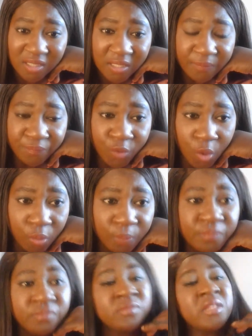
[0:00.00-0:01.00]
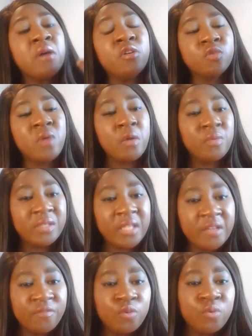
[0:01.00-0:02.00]
No, that was why we
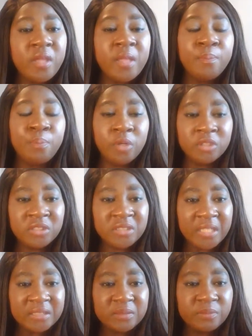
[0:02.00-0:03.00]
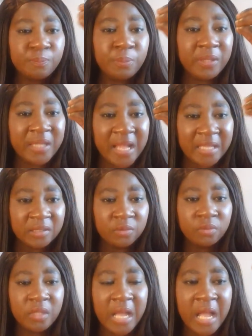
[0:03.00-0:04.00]
gave you a budget plan.
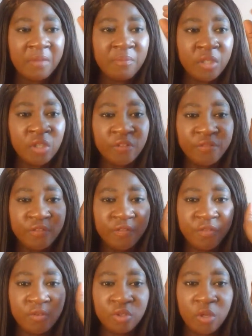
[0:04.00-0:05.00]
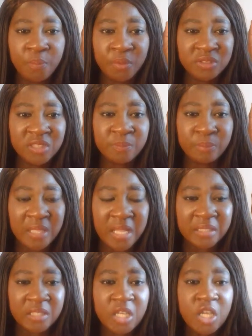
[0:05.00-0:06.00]
How many of you filled your budget
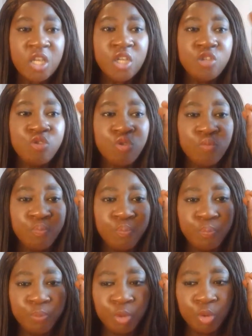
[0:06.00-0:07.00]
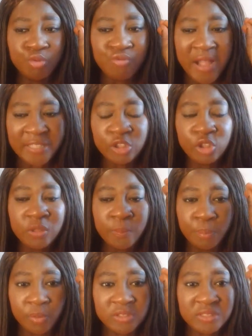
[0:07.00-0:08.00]
plan? You write the
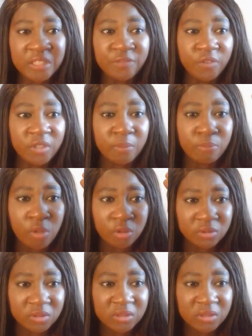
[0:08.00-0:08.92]
budget for the month.